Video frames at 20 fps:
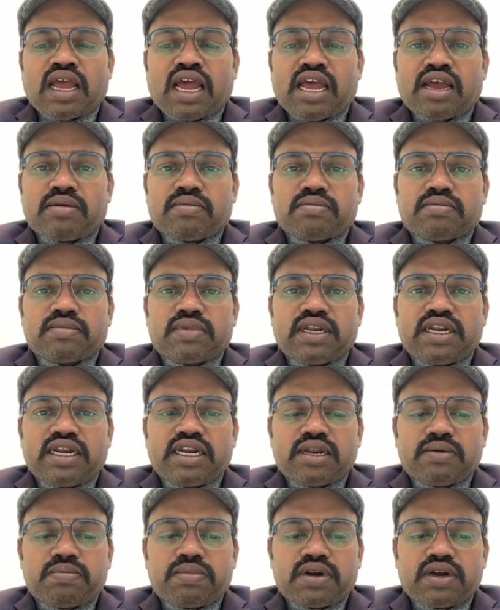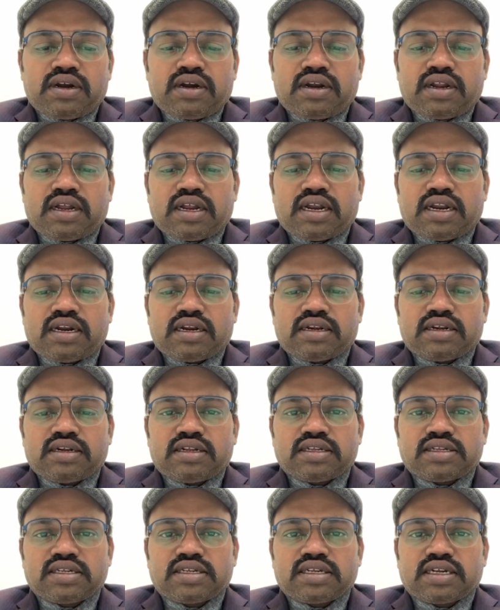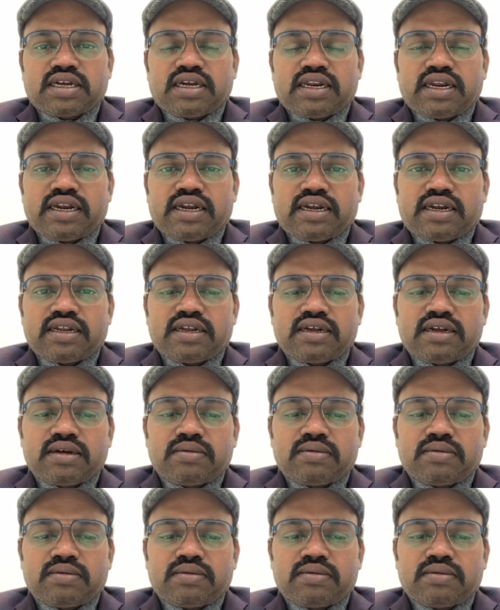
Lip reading: I am inducted, and this is a great